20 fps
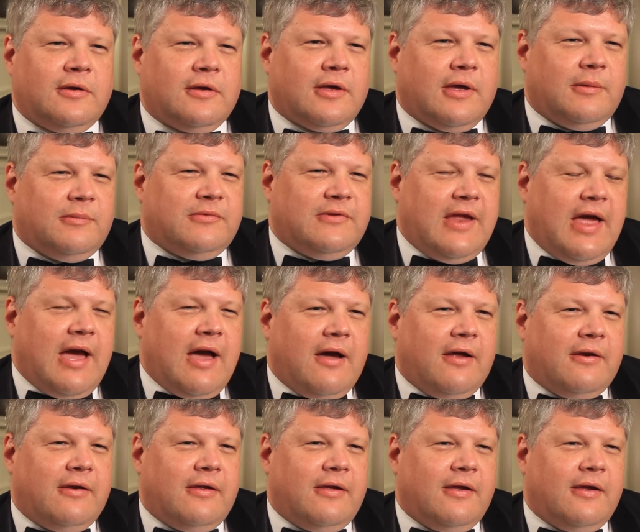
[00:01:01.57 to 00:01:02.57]
comes
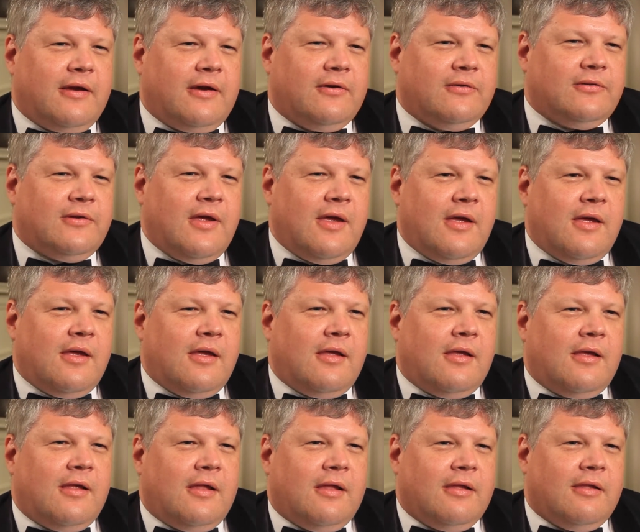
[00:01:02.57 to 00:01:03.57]
down and goes,
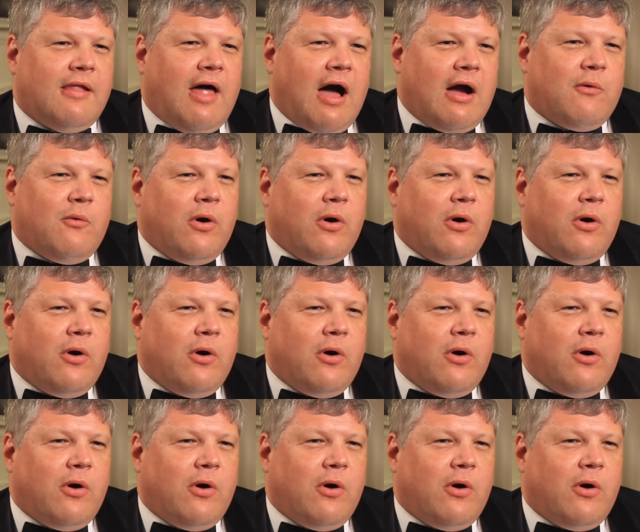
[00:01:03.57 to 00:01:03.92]
"Lauck